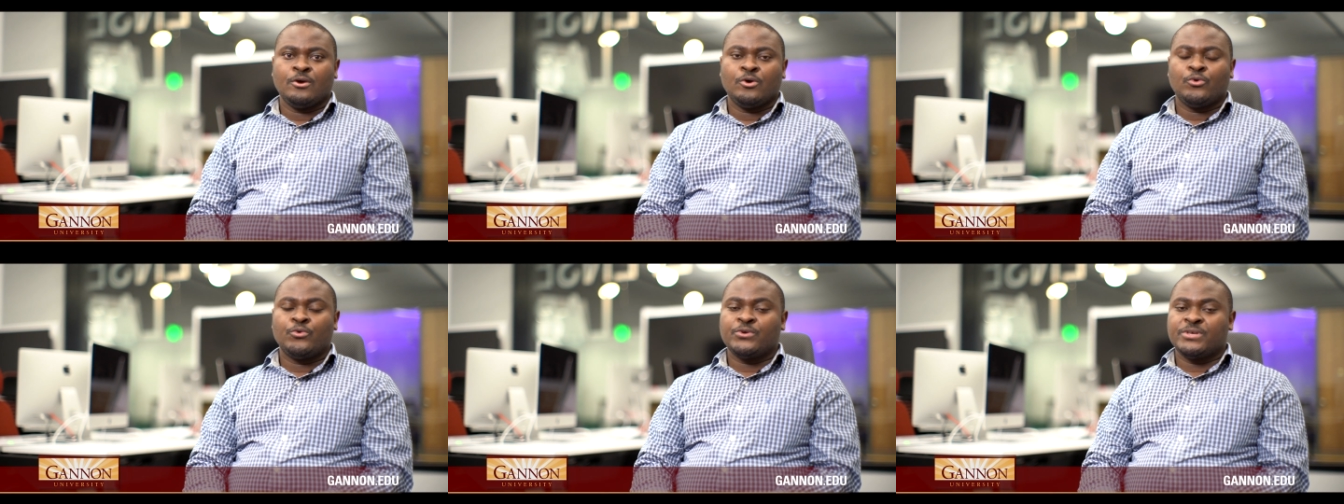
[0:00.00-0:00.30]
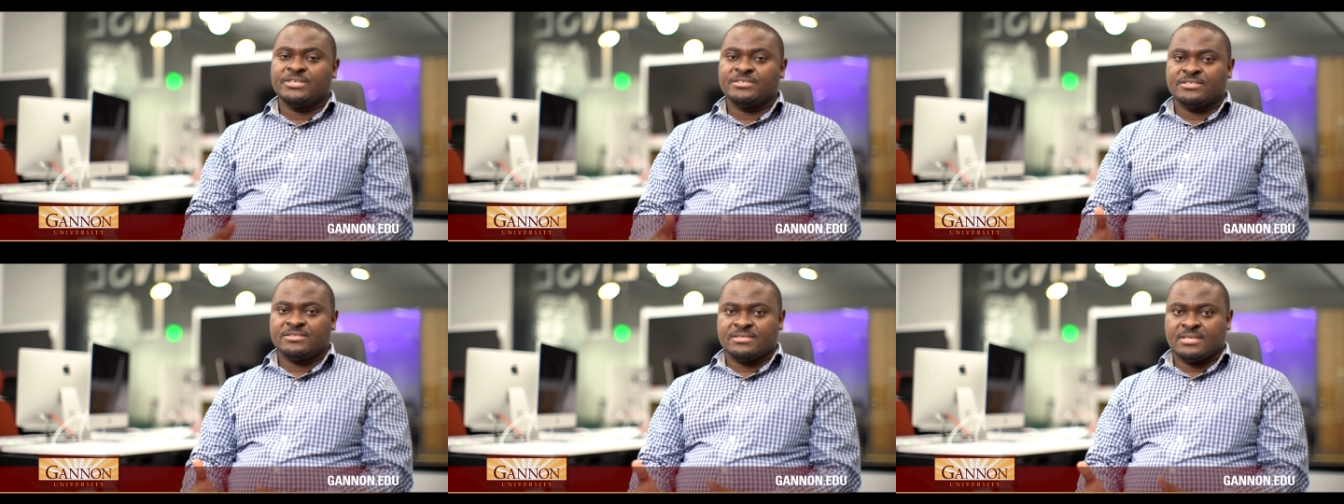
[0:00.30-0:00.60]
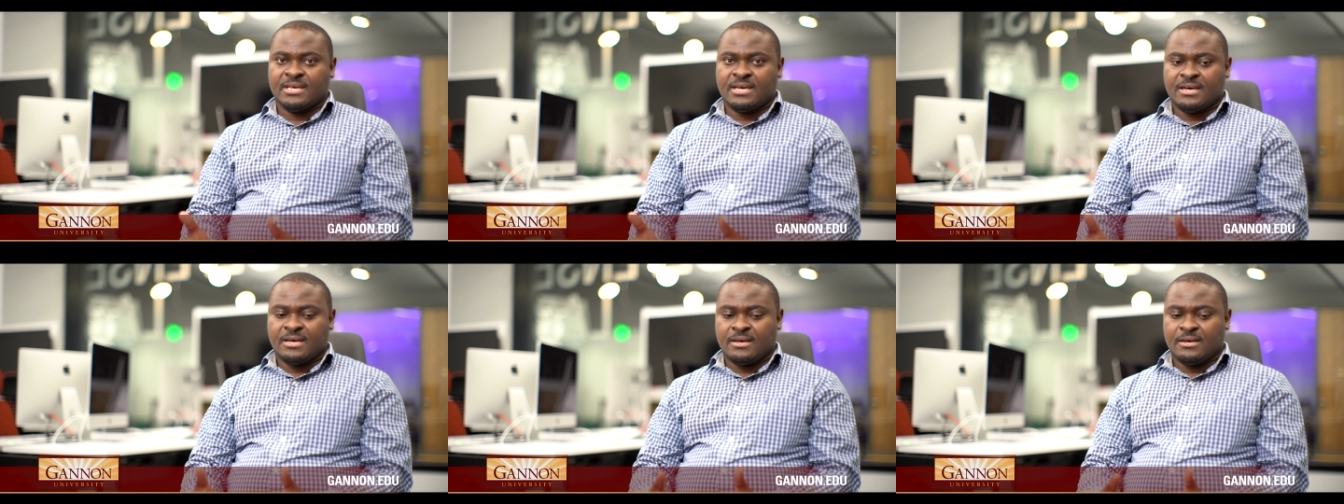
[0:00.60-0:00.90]
who is
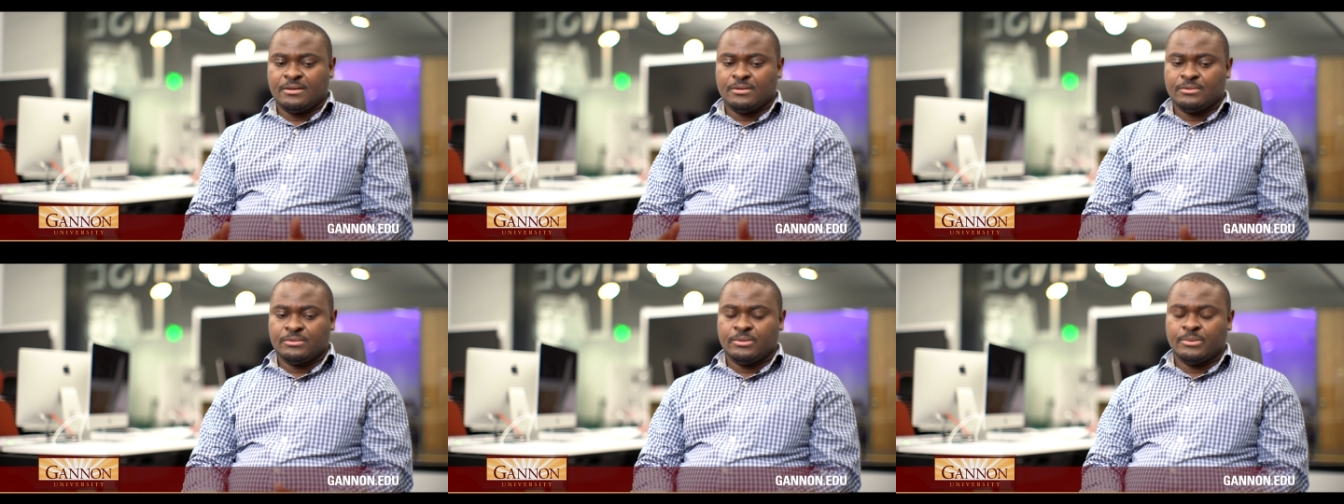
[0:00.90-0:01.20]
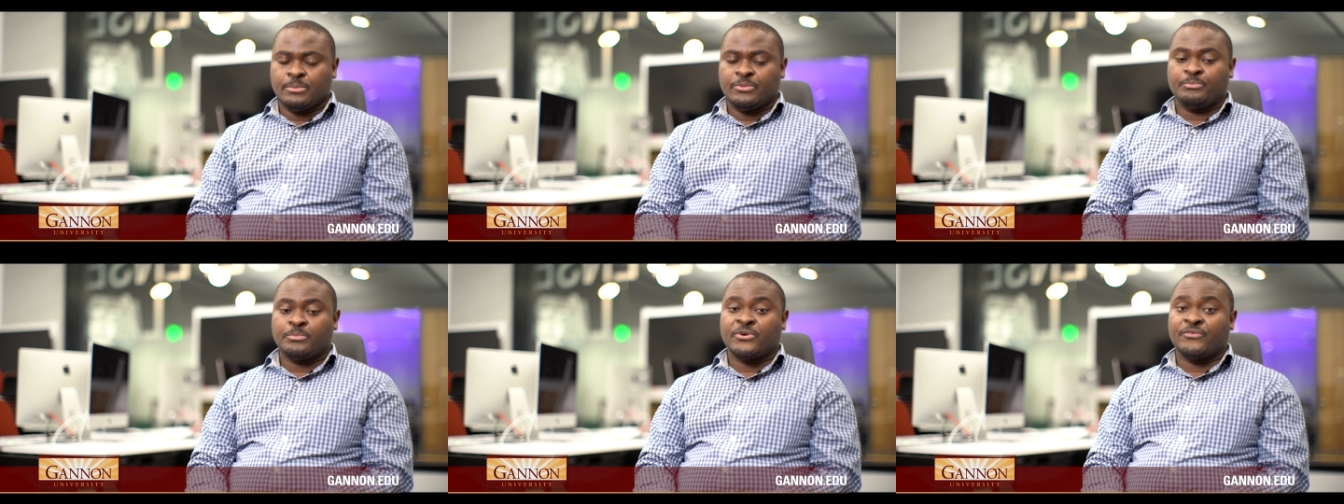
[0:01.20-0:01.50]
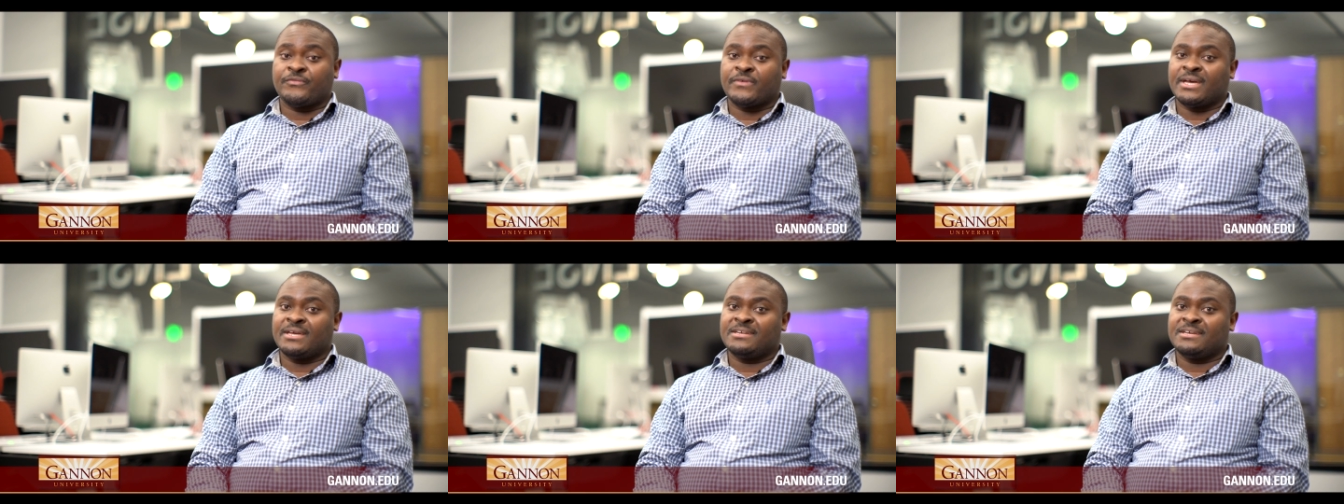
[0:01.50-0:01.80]
uh,
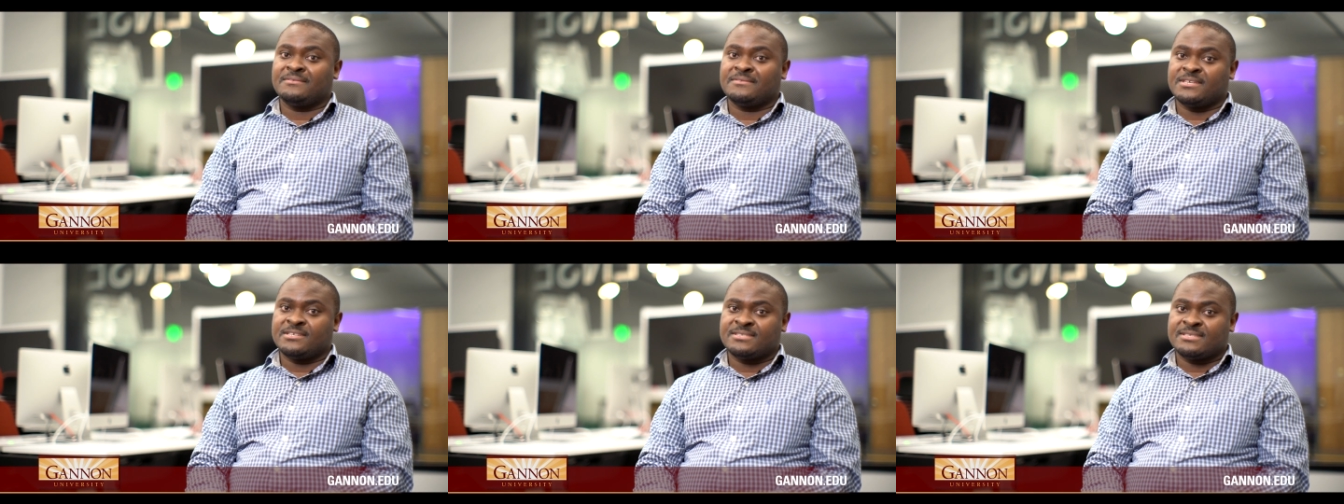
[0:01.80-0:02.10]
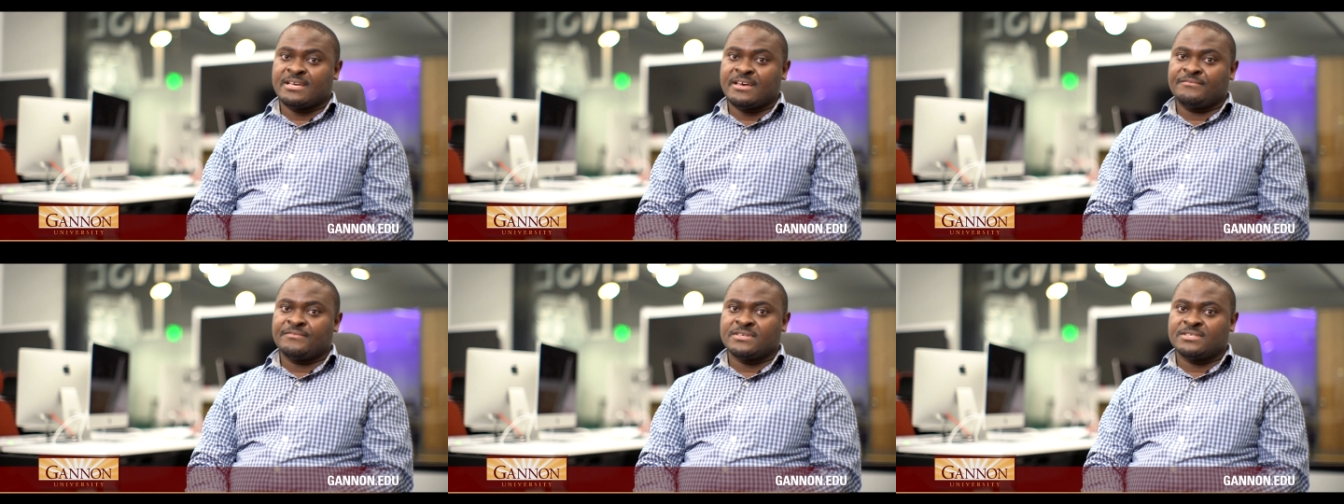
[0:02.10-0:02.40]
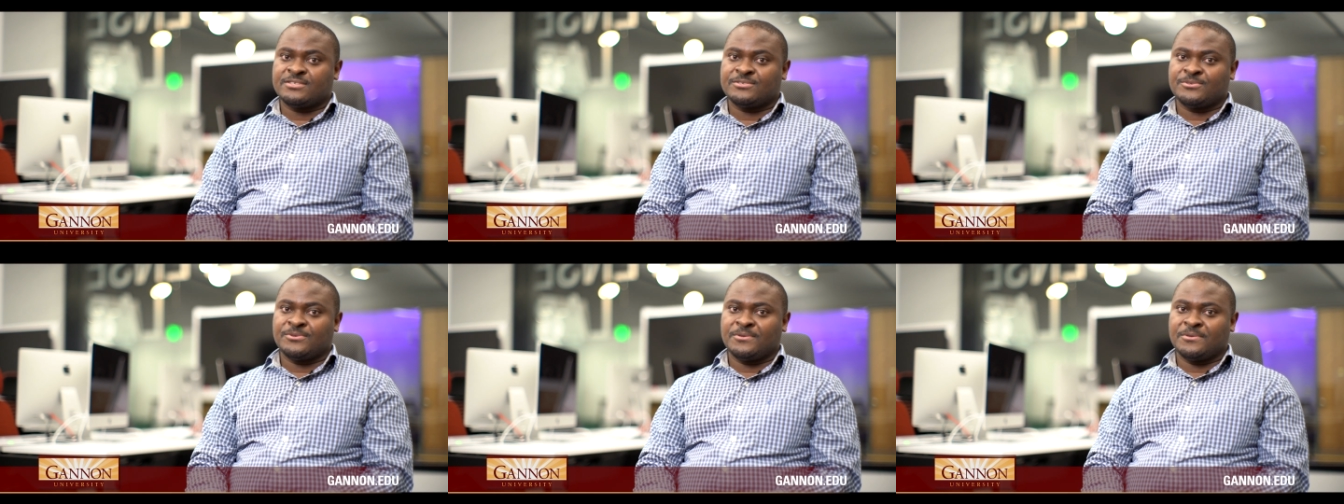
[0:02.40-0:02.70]
providing the
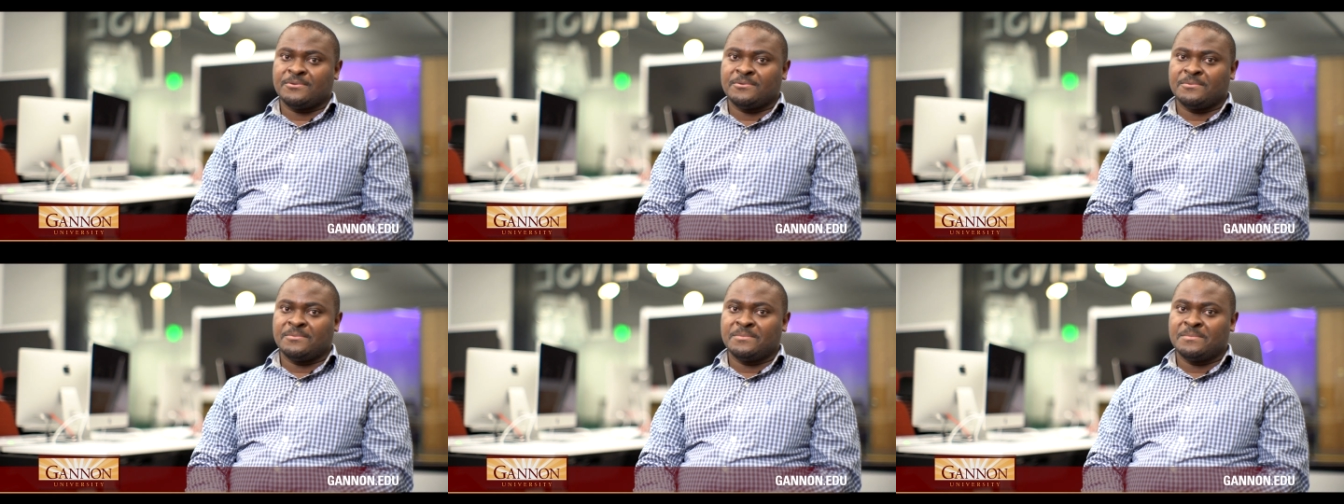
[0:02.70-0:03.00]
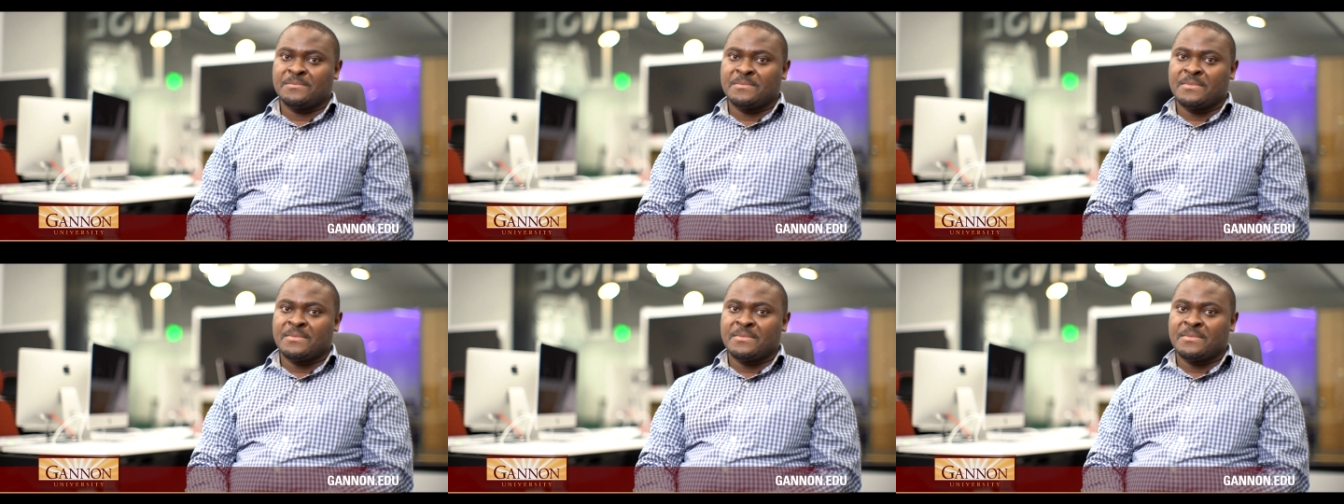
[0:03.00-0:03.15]
service to you?